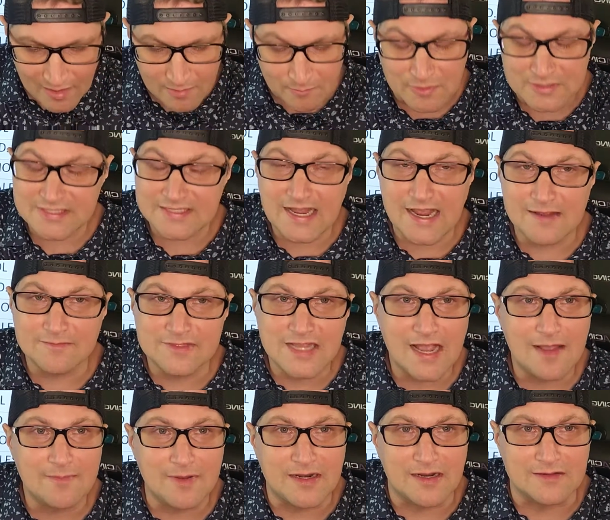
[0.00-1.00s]
But scams
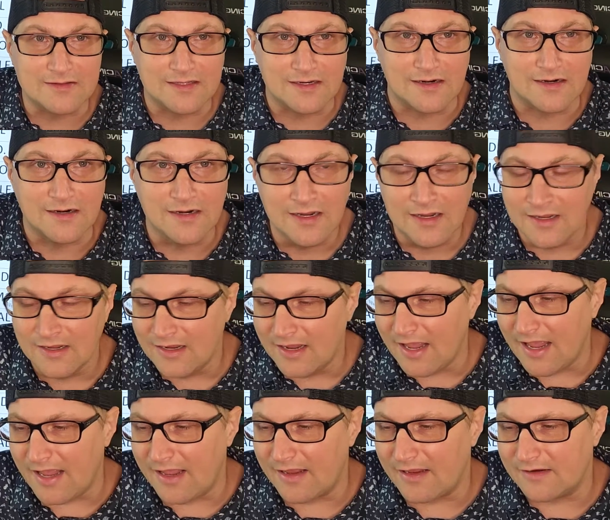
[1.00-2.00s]
happen out there,
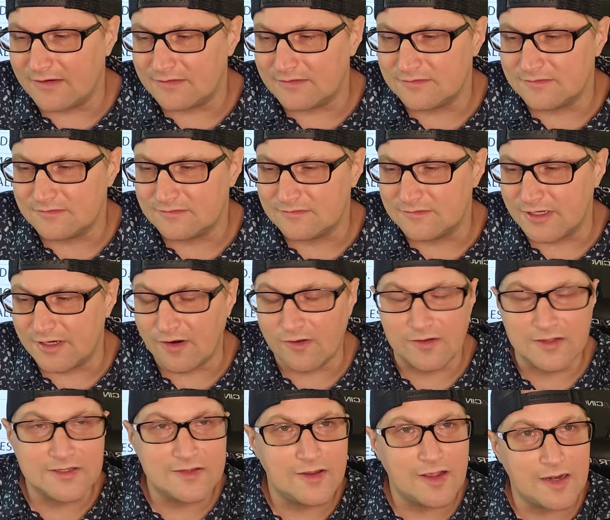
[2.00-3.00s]
and you
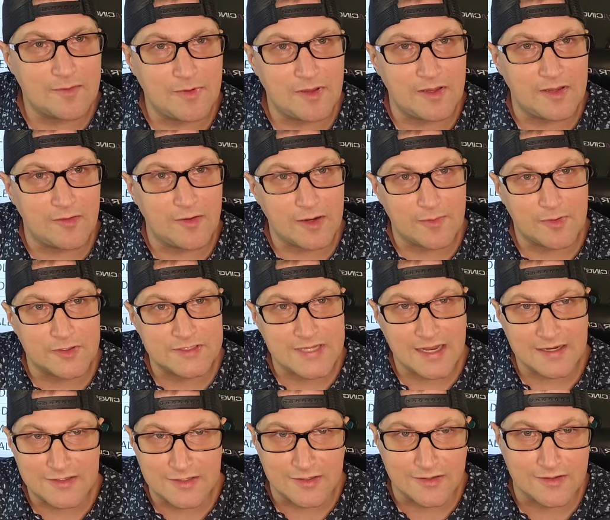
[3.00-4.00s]
got to
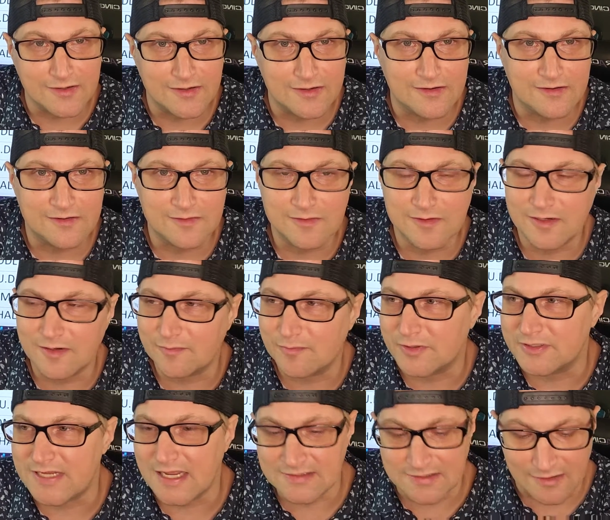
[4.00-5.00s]
protect
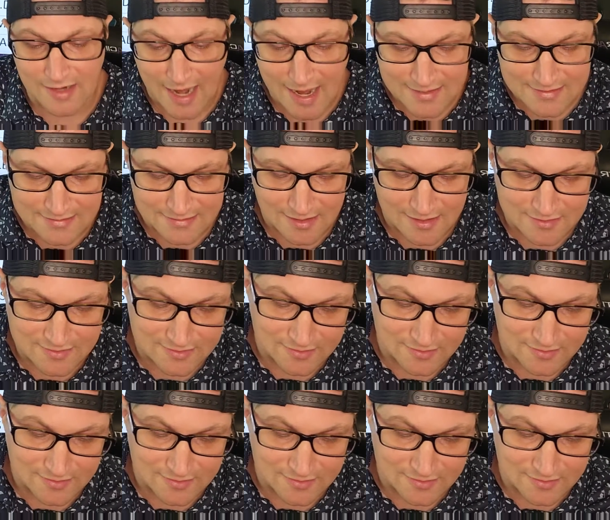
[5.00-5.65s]
your assets.